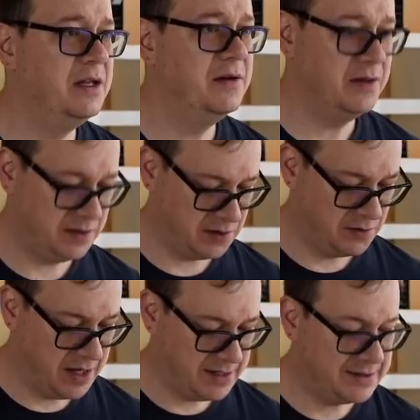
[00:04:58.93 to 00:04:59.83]
here
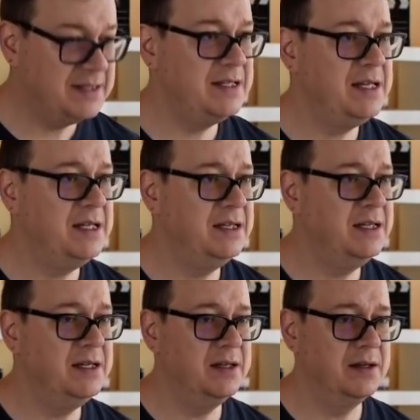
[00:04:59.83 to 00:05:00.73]
so
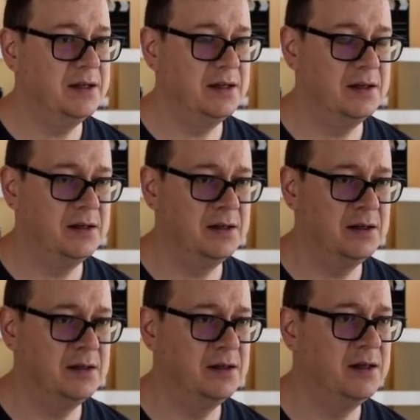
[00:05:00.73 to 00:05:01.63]
CD
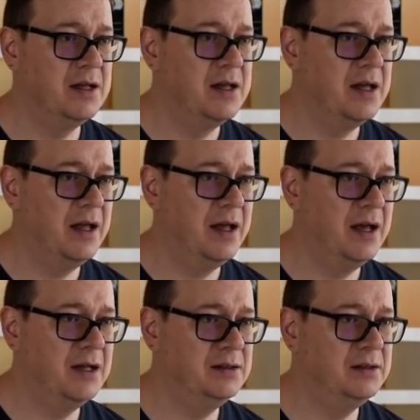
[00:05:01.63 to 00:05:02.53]
uh,
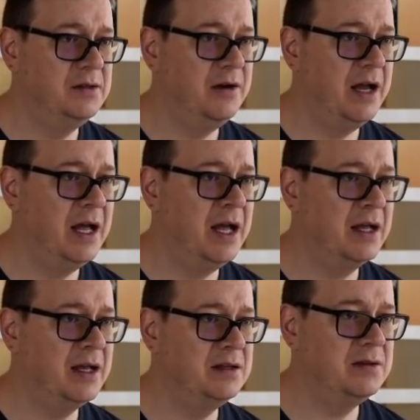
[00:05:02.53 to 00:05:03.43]
and
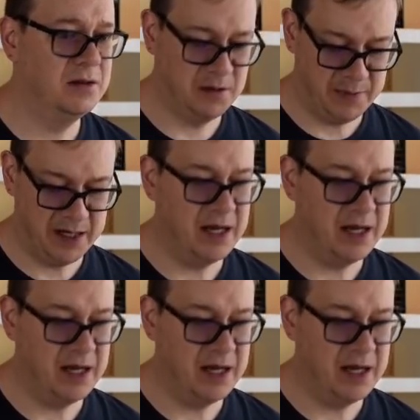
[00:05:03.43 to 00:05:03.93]
drag and drop